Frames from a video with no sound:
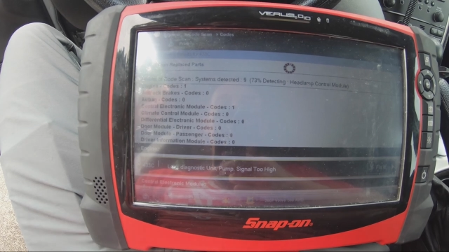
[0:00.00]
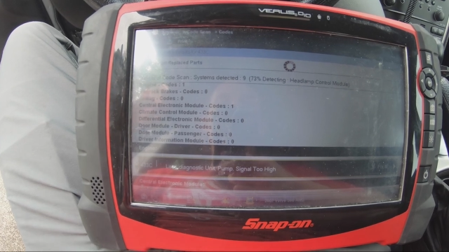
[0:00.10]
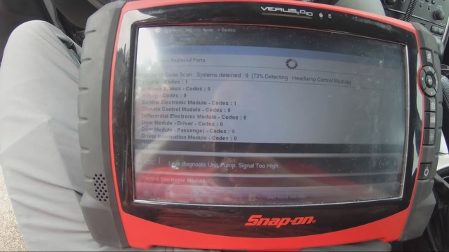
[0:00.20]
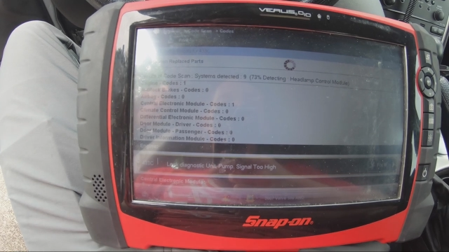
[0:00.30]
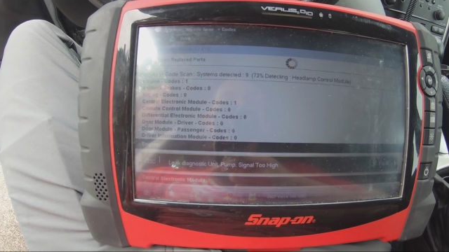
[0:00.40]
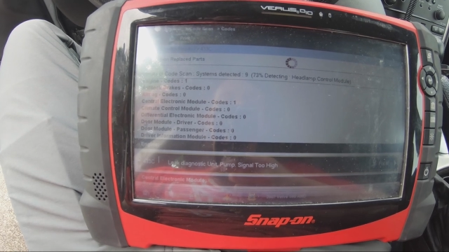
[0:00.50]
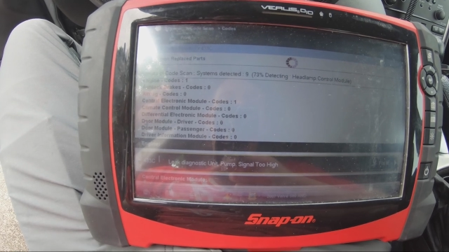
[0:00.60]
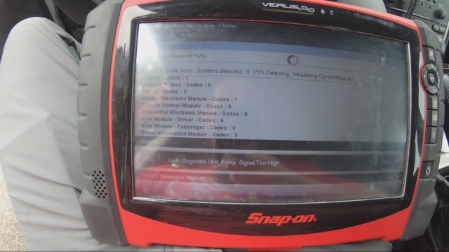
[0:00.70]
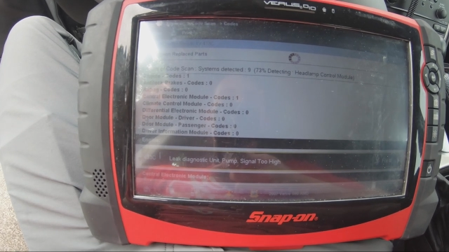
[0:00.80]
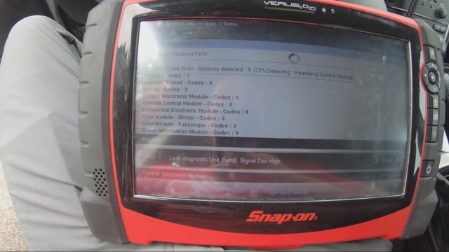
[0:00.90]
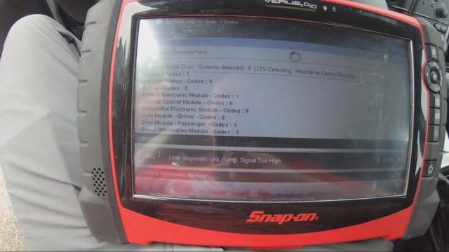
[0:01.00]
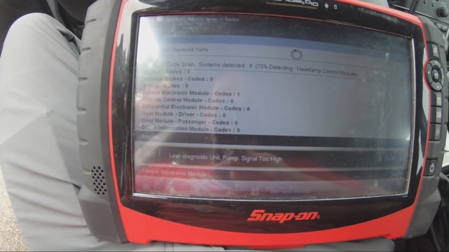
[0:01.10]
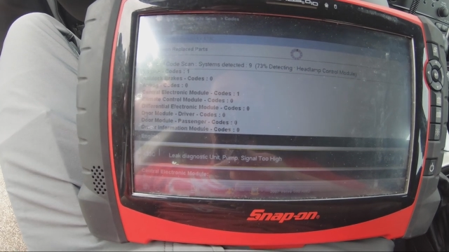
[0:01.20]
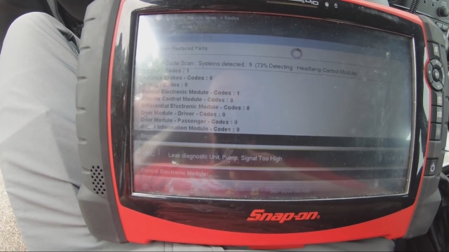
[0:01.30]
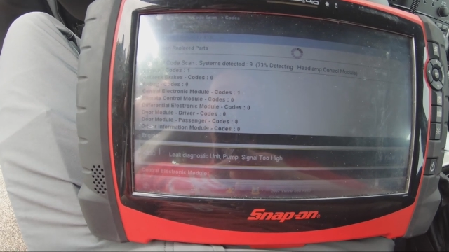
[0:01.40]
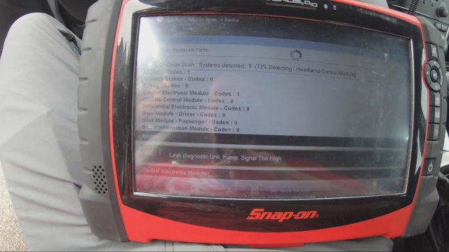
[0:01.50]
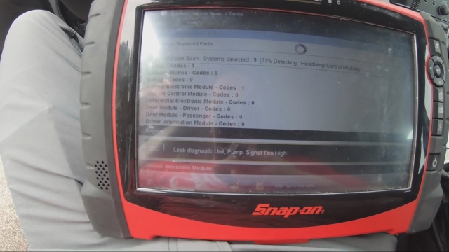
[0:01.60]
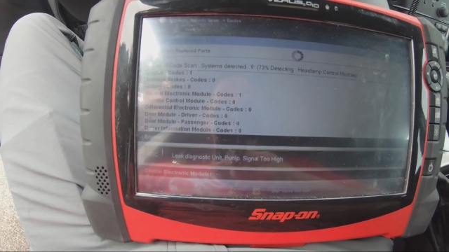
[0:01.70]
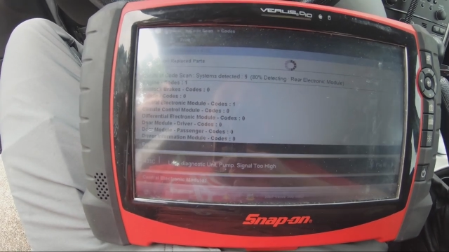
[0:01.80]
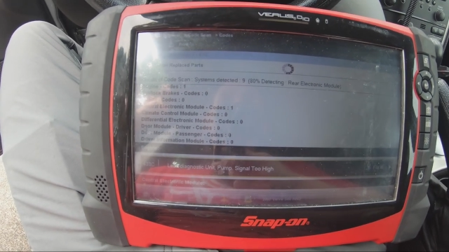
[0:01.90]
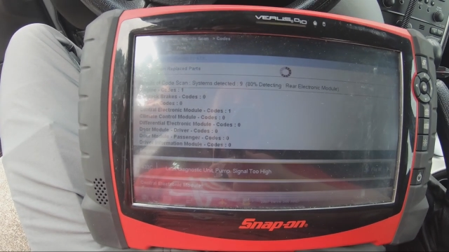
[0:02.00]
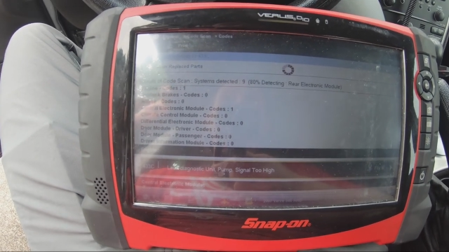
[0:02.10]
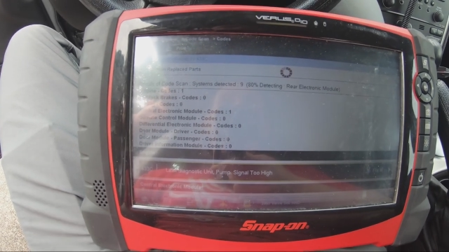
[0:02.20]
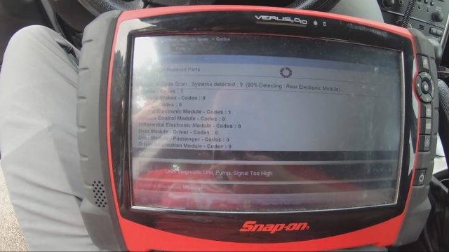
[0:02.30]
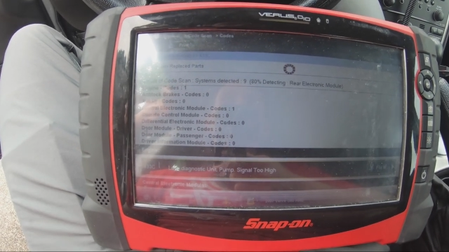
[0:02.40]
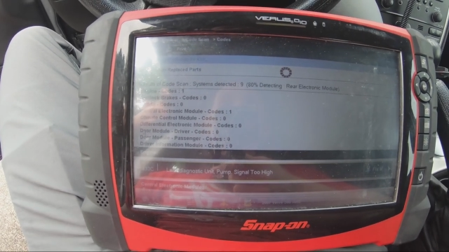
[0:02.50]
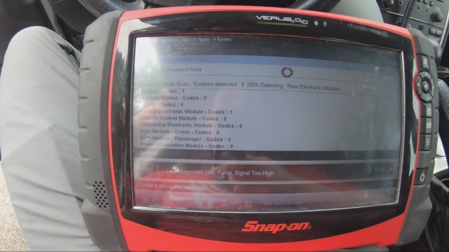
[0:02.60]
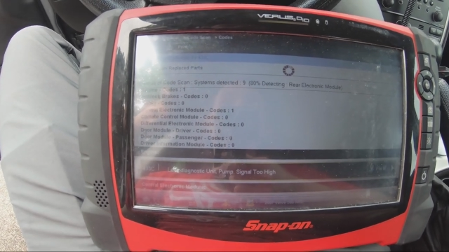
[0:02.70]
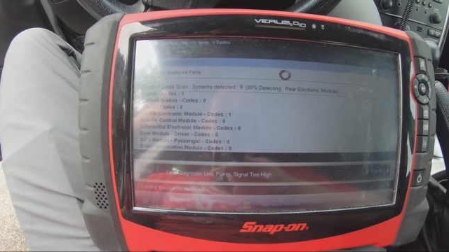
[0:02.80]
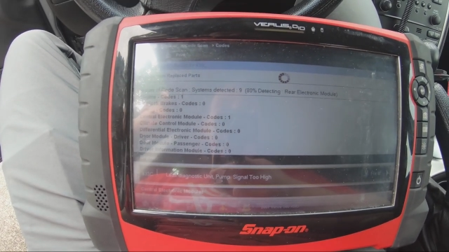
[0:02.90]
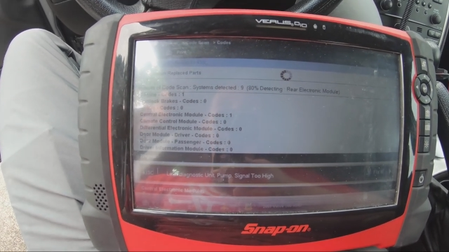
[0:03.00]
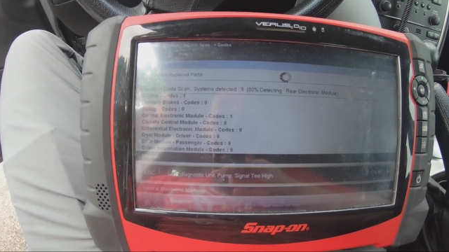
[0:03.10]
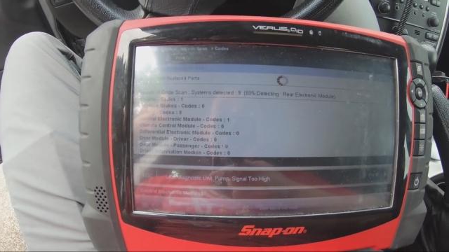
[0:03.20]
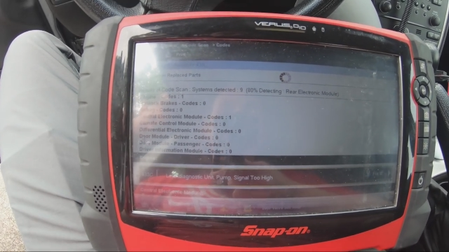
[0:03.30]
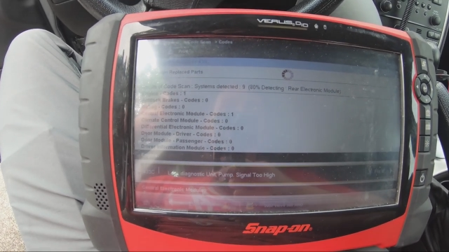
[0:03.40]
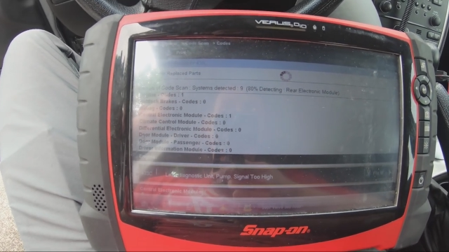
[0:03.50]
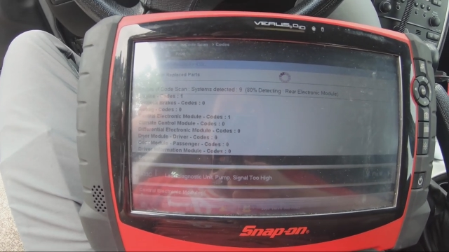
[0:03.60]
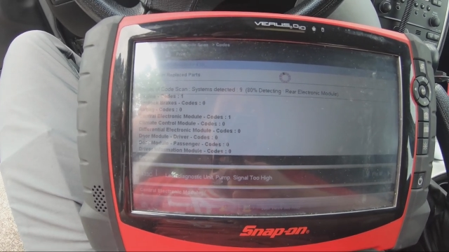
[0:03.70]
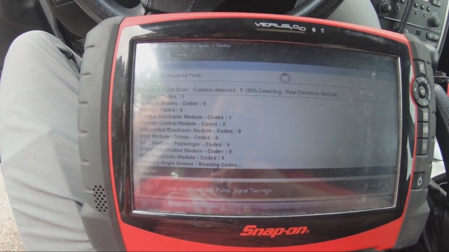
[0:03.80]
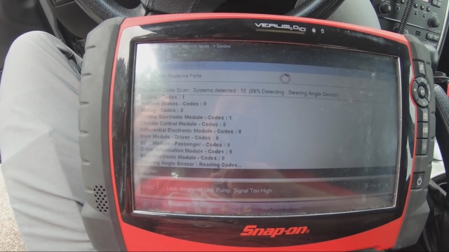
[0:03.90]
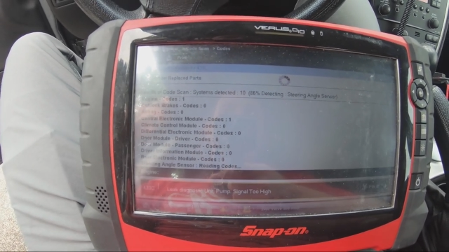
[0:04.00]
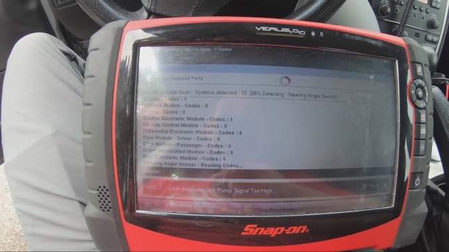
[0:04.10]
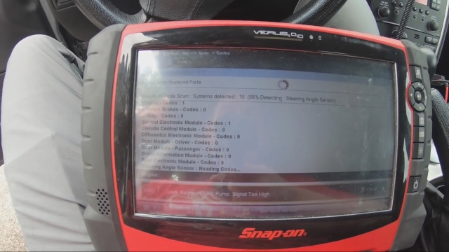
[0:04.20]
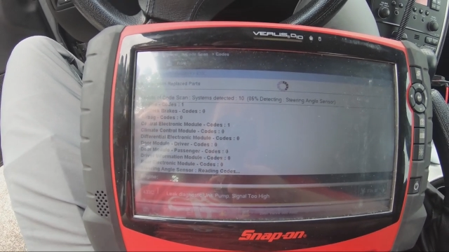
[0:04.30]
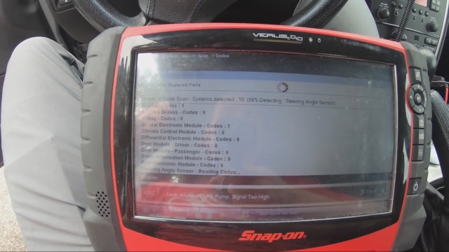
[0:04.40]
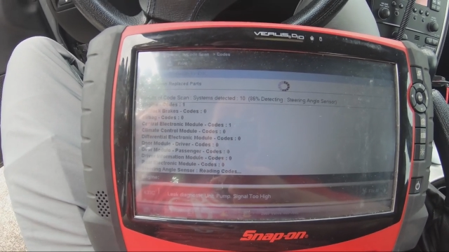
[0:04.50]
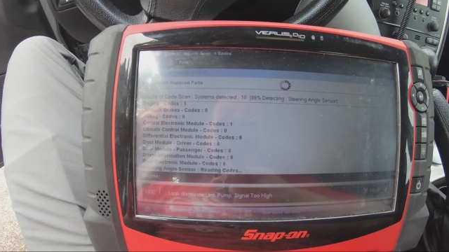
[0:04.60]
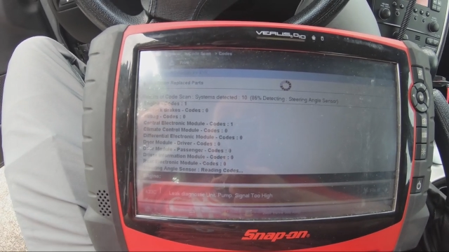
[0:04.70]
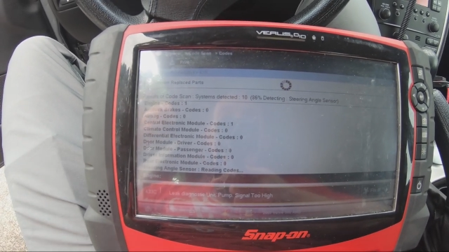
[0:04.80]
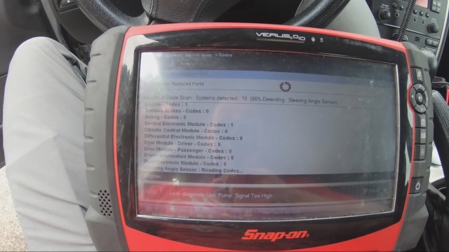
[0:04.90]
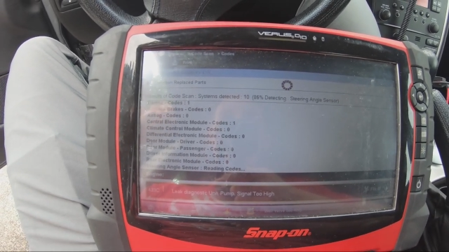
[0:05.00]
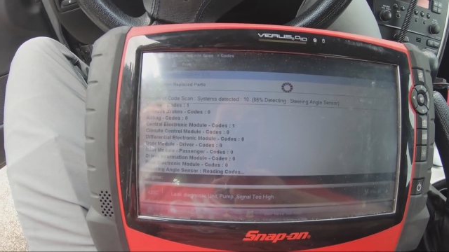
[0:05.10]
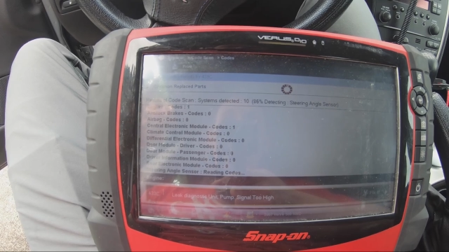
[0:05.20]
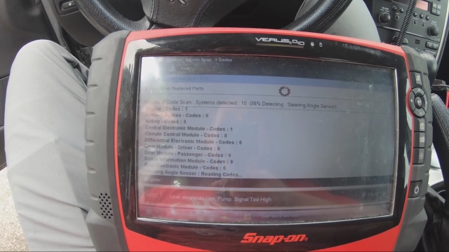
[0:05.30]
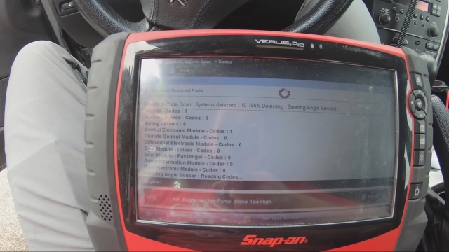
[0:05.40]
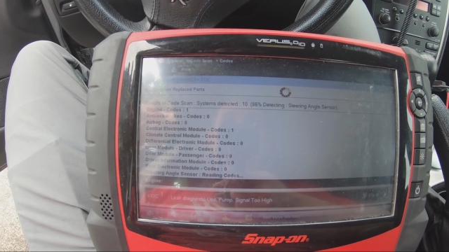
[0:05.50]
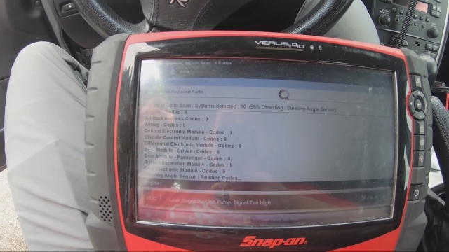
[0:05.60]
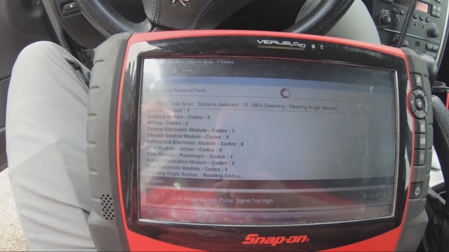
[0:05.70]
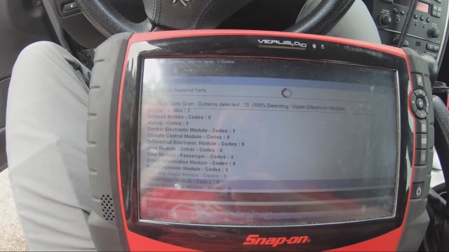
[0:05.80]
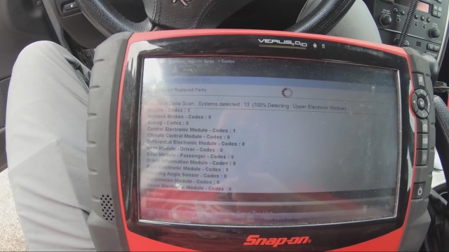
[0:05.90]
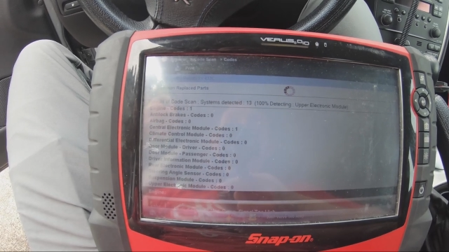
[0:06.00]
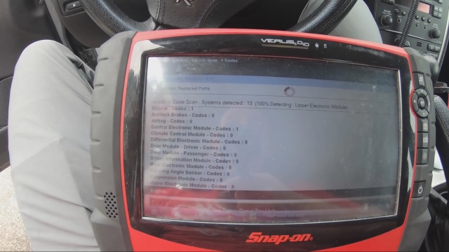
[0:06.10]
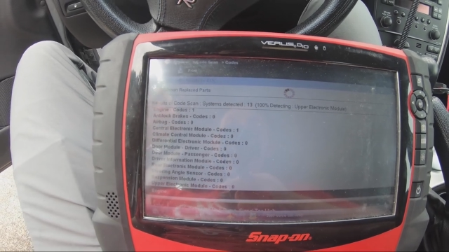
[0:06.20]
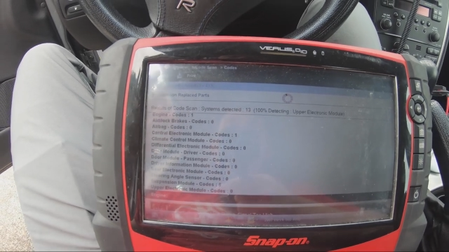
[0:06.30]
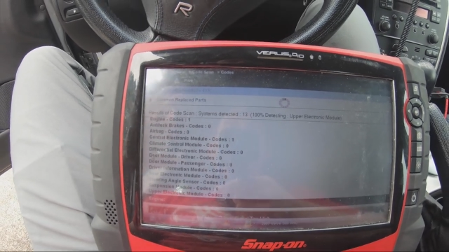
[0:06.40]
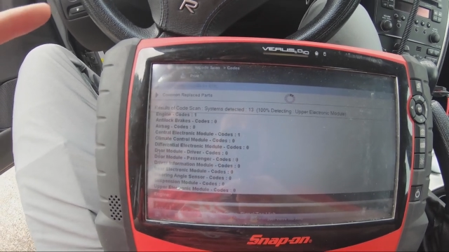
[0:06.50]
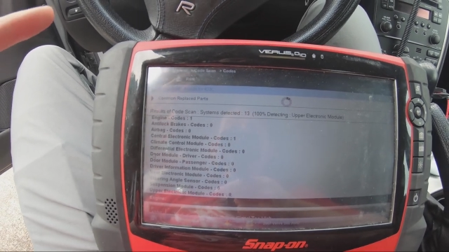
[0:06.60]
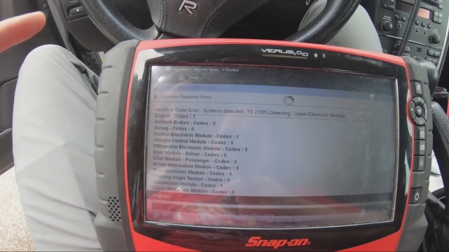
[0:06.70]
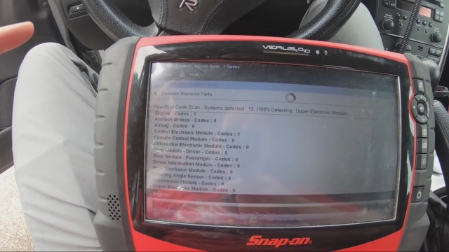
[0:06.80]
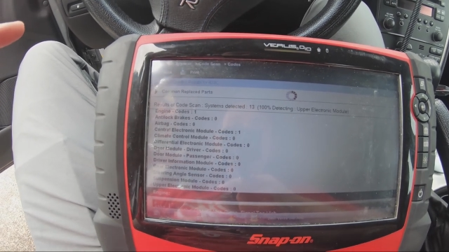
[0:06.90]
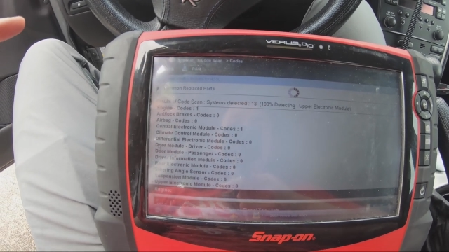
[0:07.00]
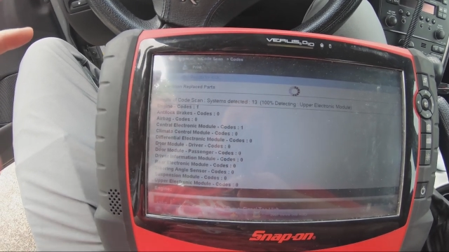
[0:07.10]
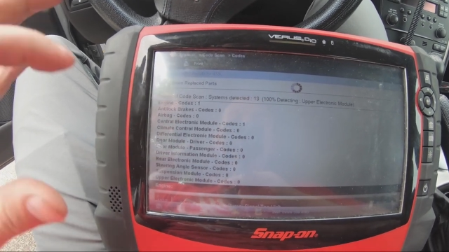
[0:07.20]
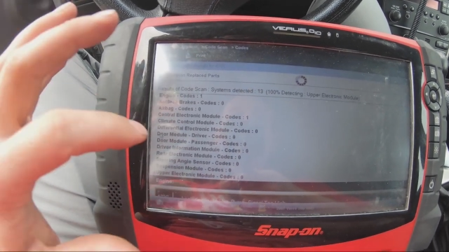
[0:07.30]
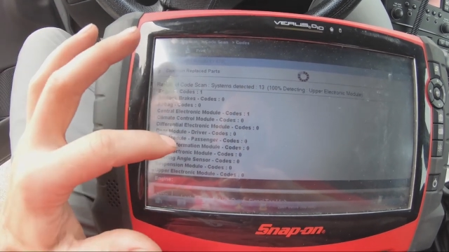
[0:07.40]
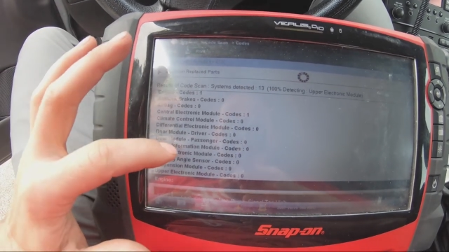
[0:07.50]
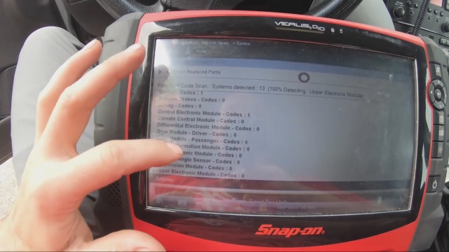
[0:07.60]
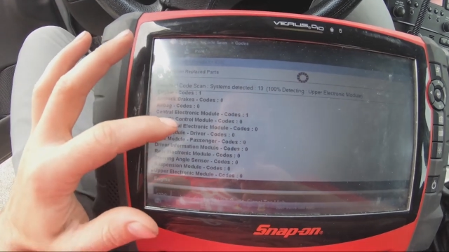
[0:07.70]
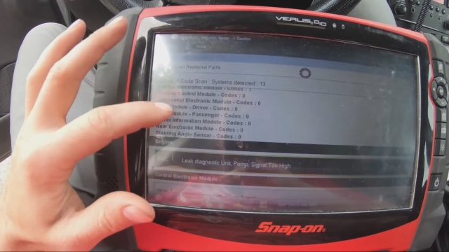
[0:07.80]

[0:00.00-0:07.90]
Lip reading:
(no speaker visible)